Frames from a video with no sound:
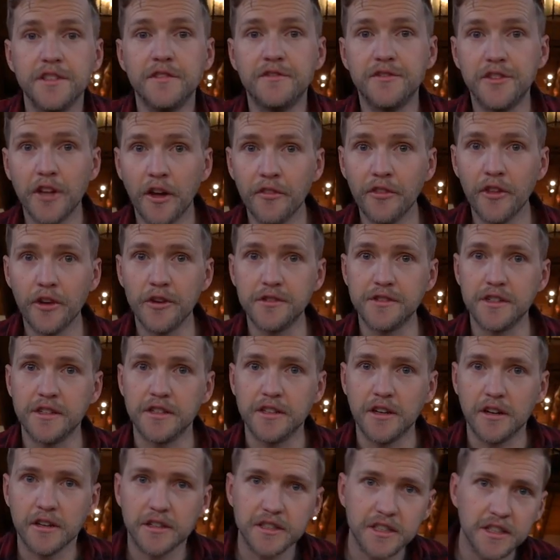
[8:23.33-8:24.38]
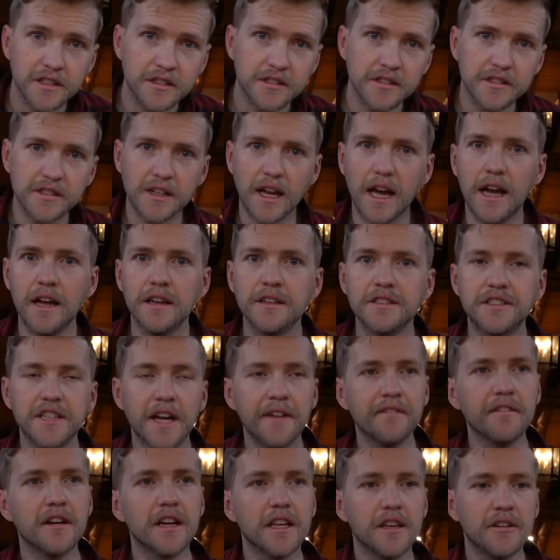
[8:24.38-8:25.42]
you've done those inductions, and
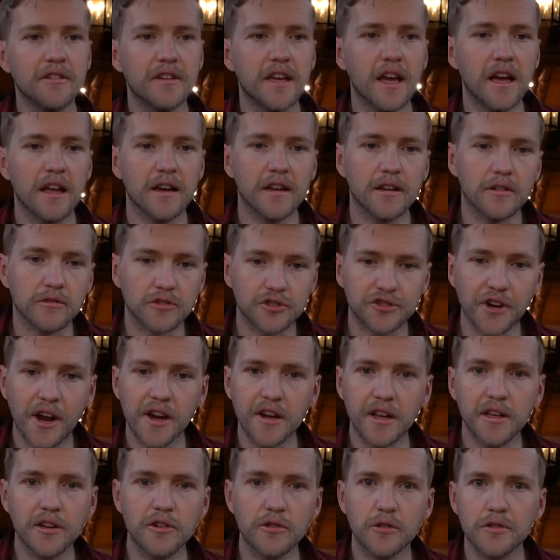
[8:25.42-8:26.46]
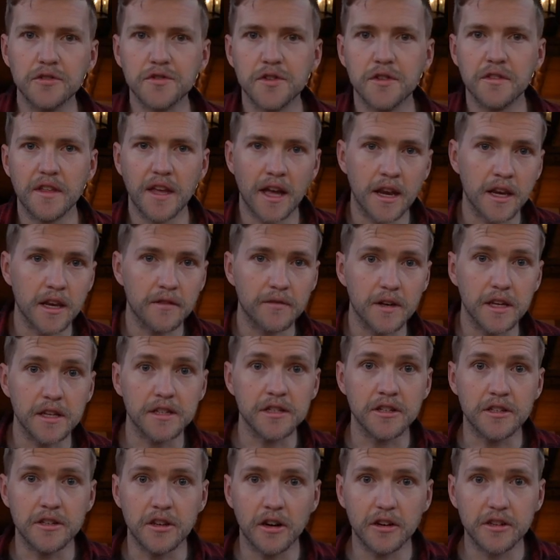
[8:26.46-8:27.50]
generally you get a little training course at the end of each
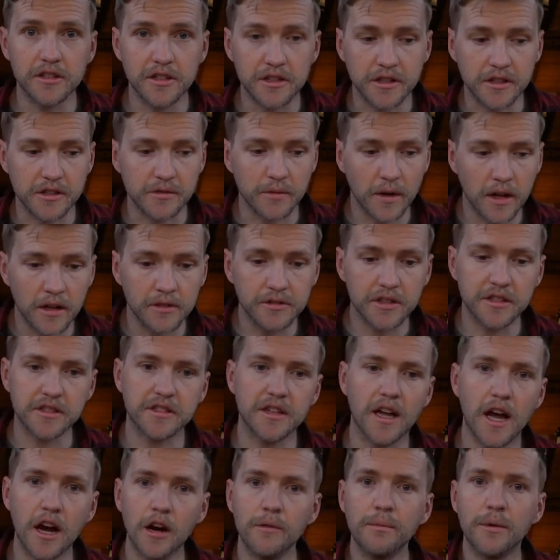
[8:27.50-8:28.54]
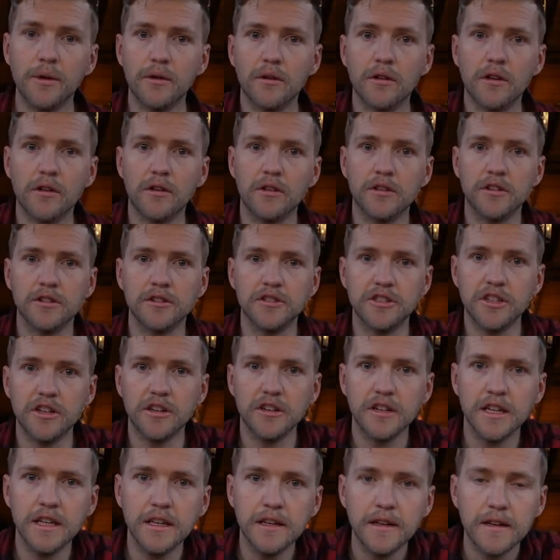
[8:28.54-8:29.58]
induction as well, just to help you along your
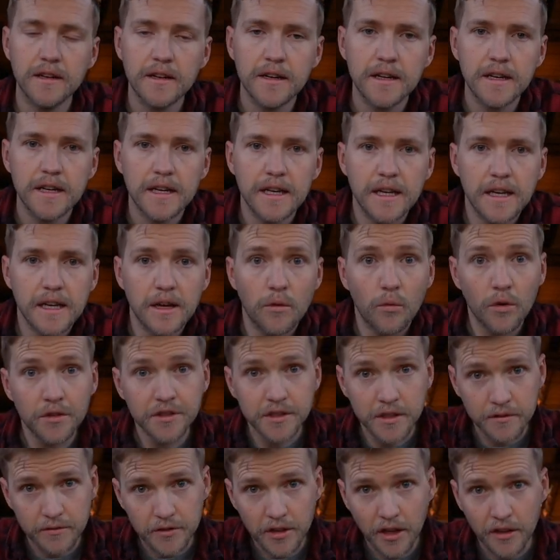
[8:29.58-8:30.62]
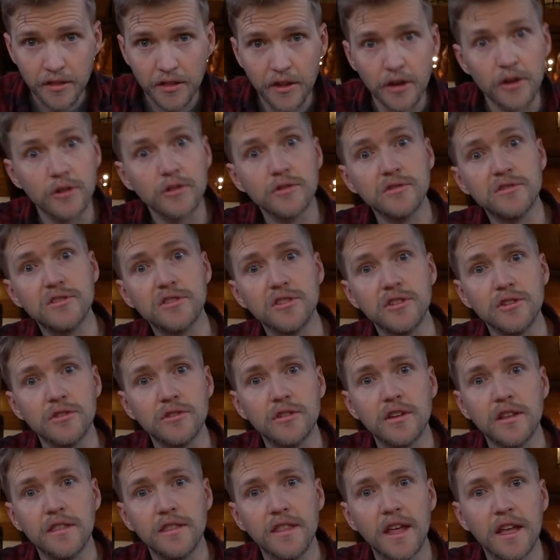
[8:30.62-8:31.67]
journey. Once you've done those, you
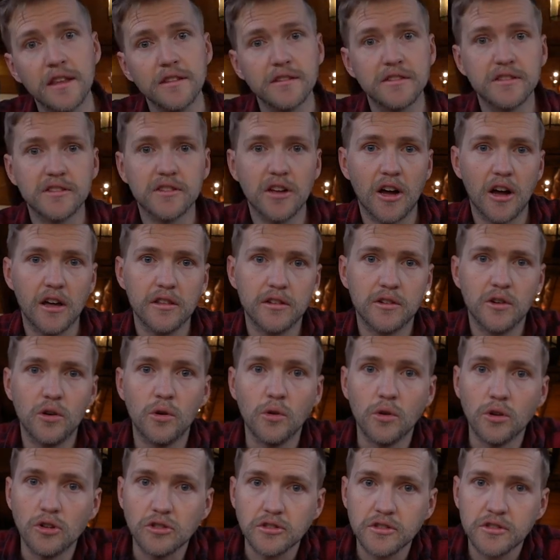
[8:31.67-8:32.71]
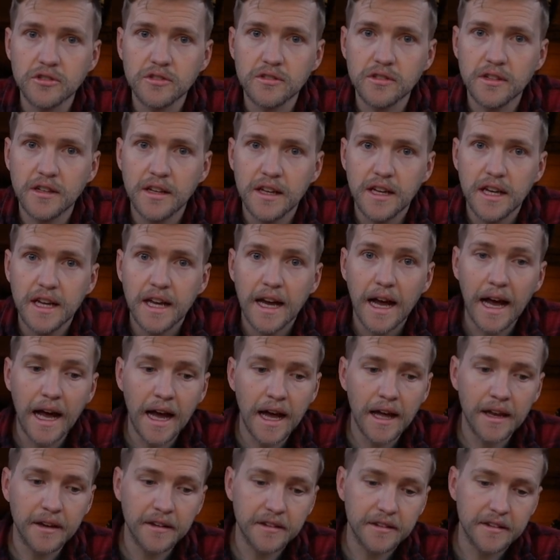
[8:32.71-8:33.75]
can then start the course.
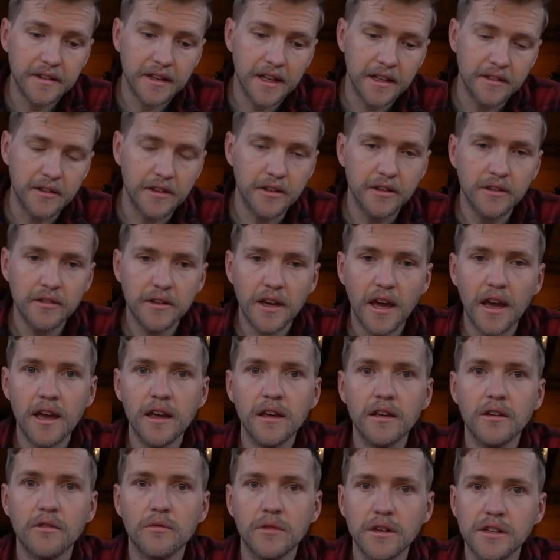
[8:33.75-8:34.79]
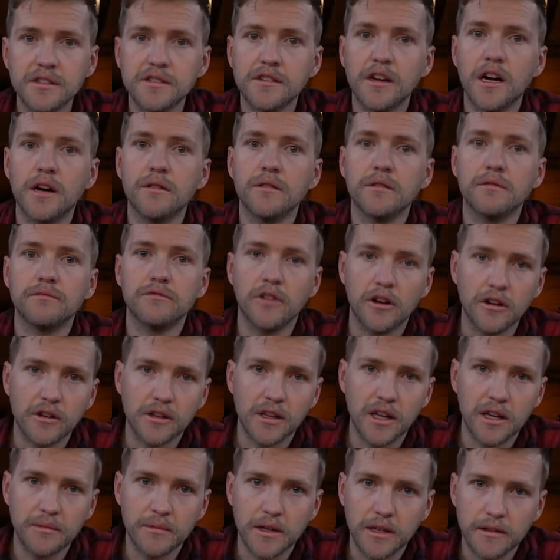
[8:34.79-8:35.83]
And in the UK, we start with rock
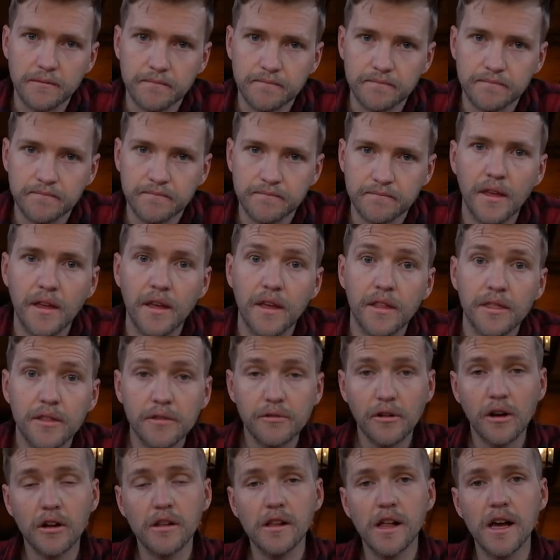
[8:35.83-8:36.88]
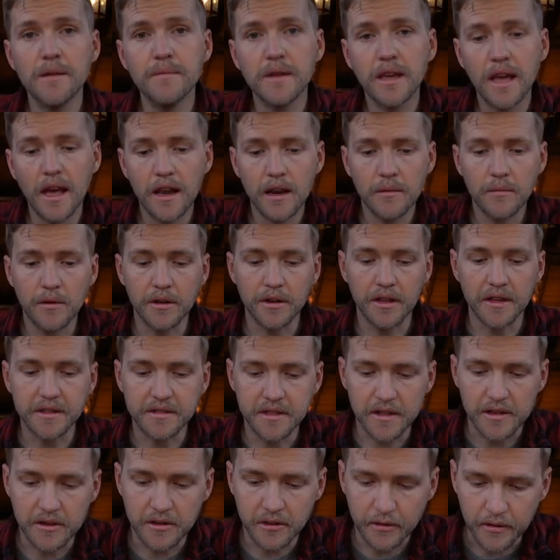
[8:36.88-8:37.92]
climbing. The rock climbing element is
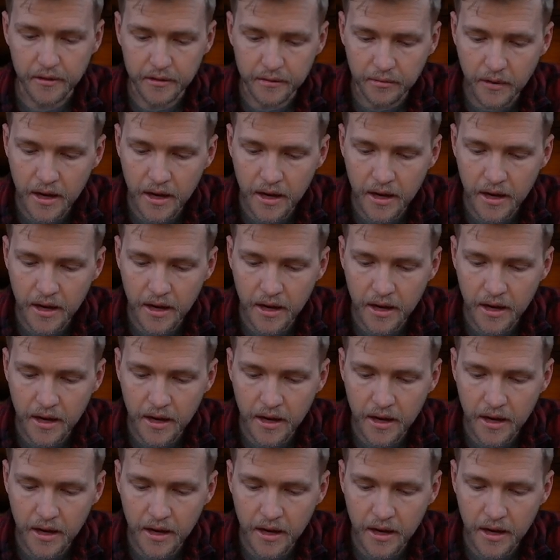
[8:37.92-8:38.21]
in North